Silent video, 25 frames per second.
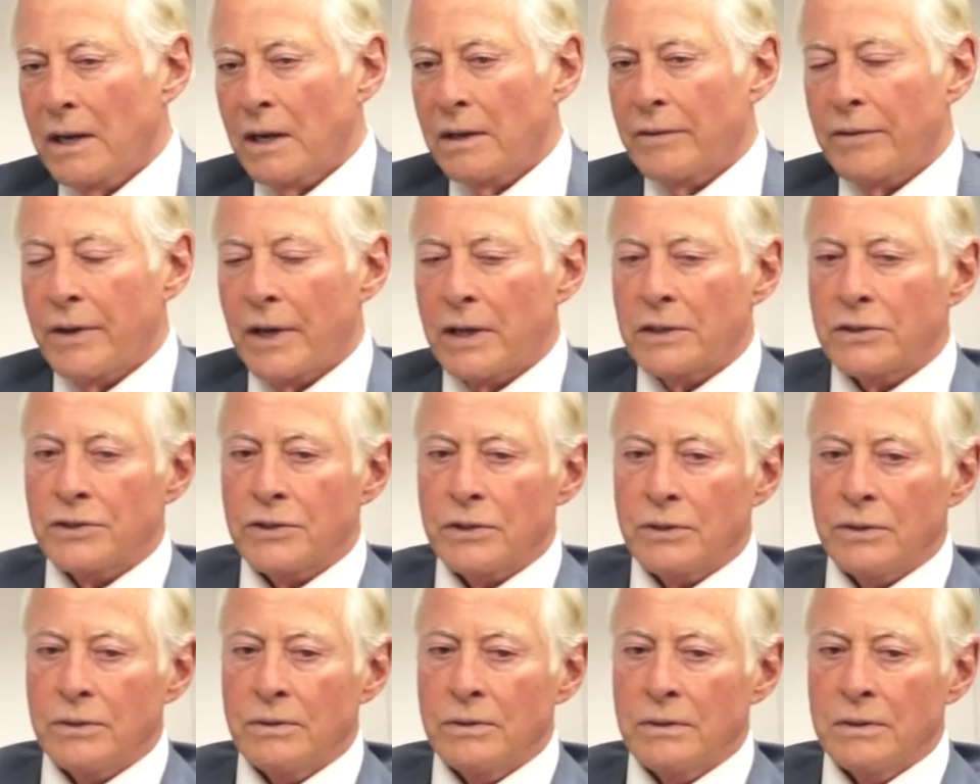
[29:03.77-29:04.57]
and then
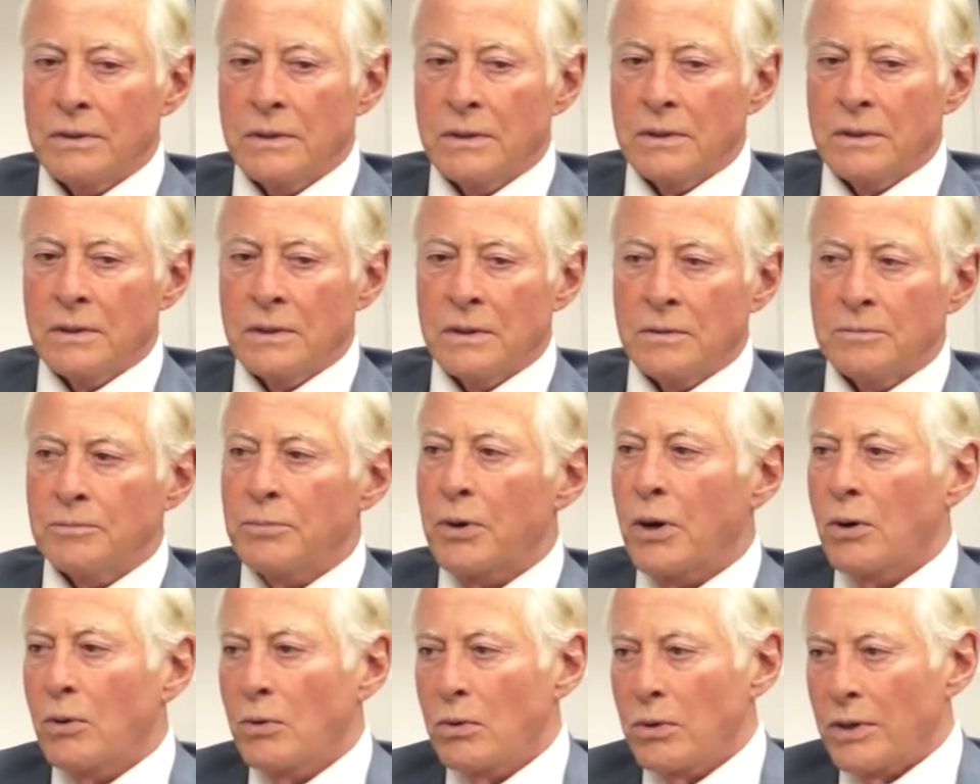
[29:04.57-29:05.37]
to
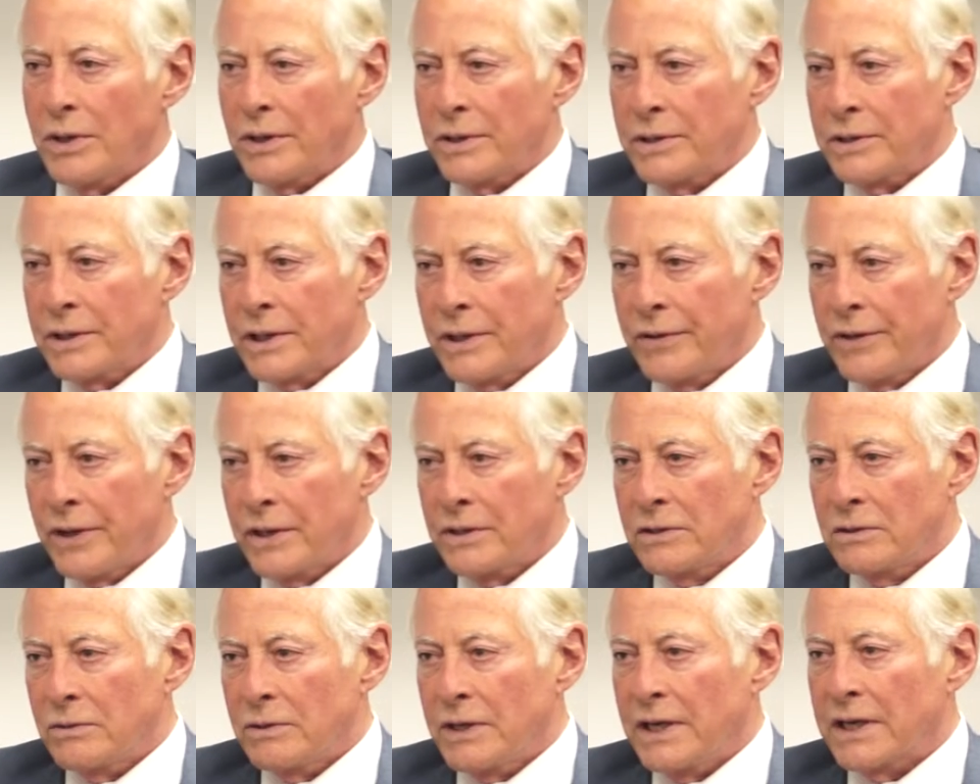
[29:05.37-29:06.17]
Poland and
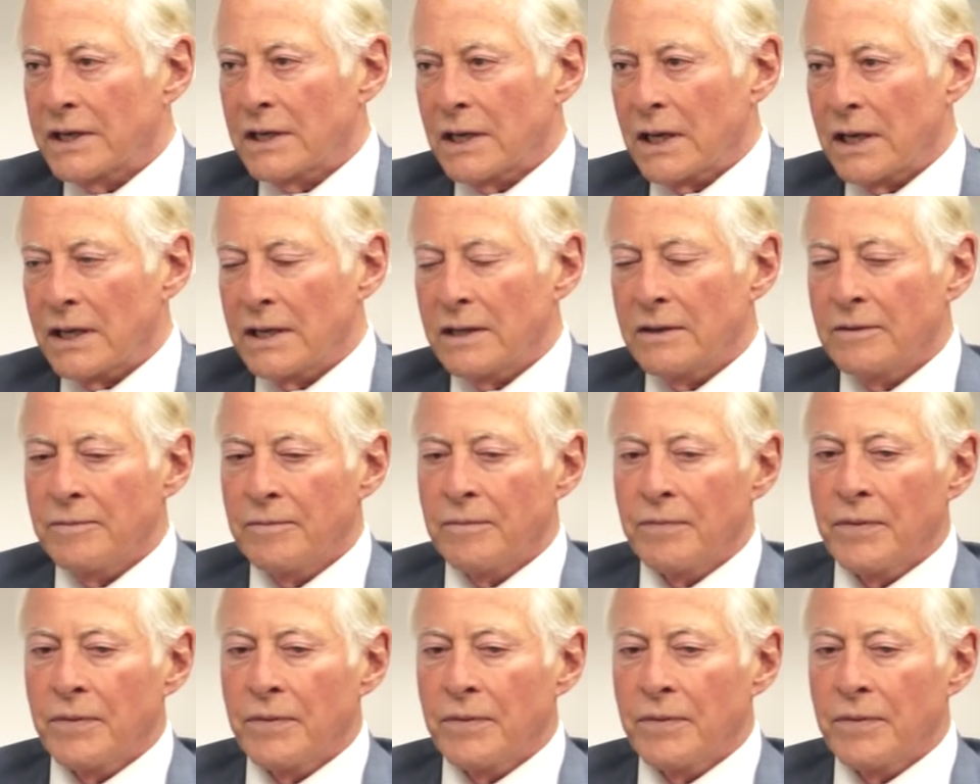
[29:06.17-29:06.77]
then to Italy.